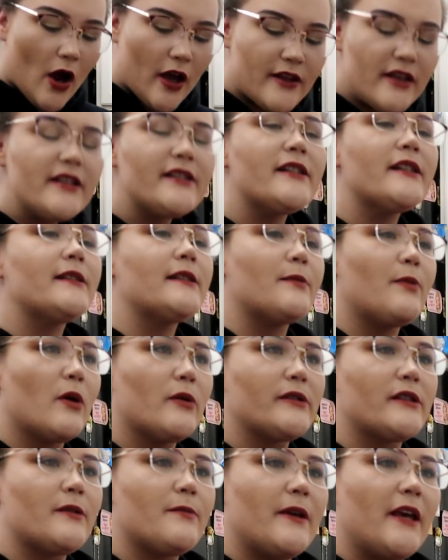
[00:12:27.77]
This is
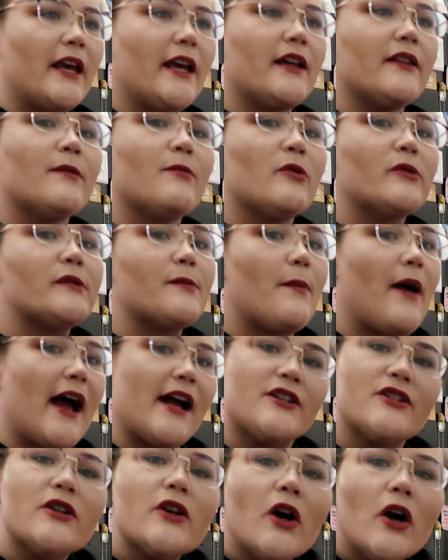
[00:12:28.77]
supposed to be the most
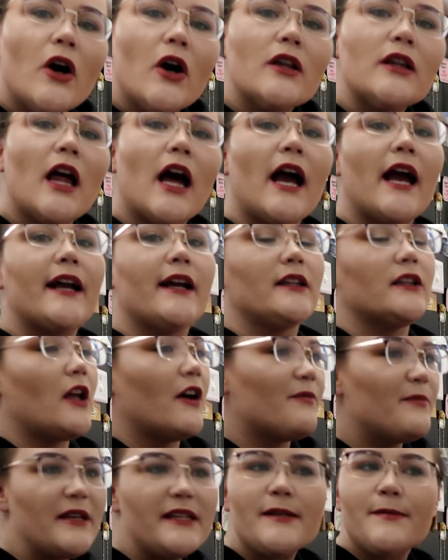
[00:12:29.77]
magical, like,
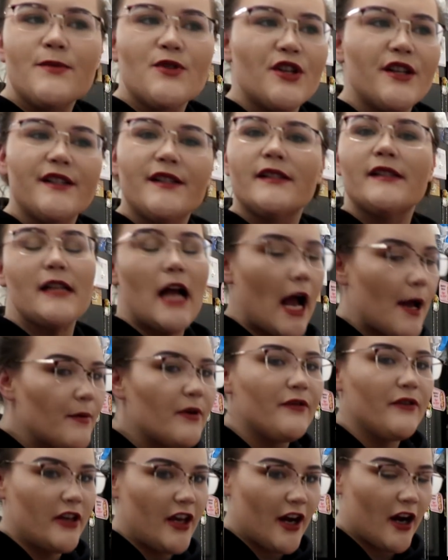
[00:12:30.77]
love me some Jesus time
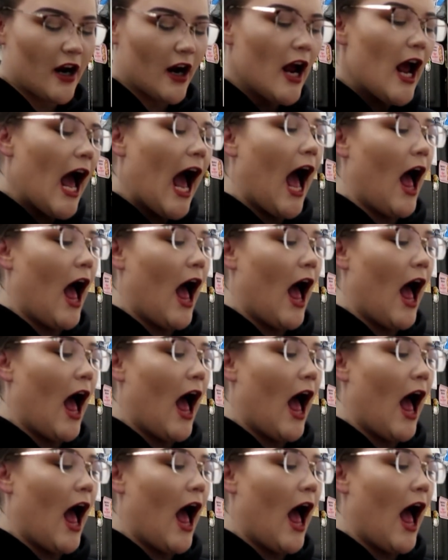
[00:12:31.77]
of year.